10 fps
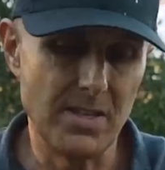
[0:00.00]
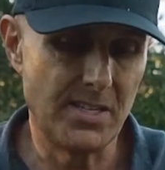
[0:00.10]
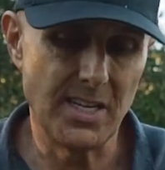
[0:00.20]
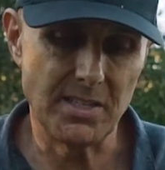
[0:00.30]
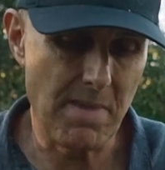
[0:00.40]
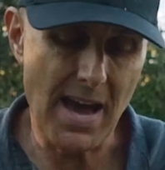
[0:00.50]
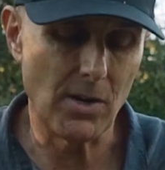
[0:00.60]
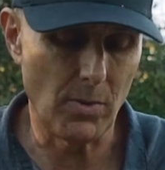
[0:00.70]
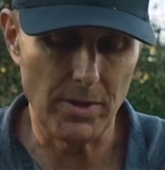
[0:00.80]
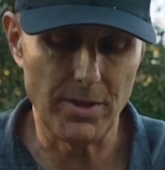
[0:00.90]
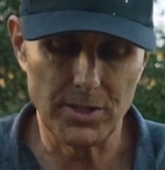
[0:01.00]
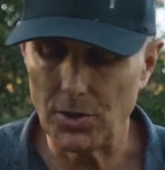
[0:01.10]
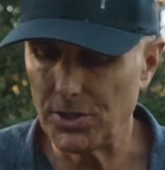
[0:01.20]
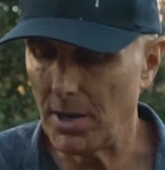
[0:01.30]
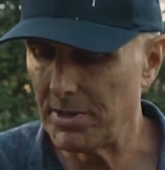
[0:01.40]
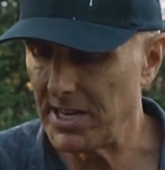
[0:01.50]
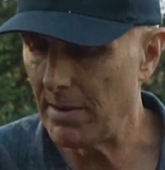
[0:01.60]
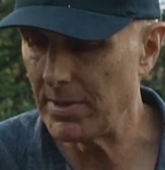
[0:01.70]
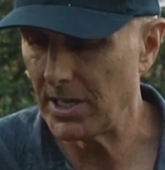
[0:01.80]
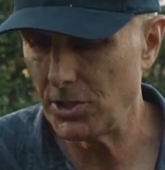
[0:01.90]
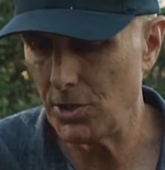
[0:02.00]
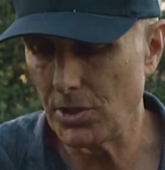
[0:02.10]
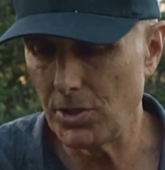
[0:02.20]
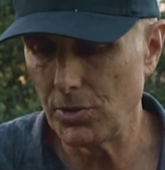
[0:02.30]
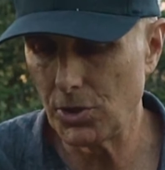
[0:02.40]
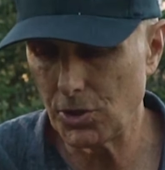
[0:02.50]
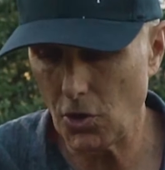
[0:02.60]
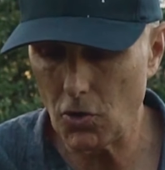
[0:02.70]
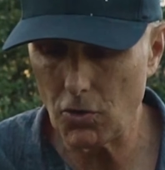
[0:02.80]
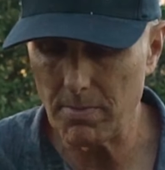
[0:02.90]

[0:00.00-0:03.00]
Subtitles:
it doesn't matter whether this goes up or down because you can do so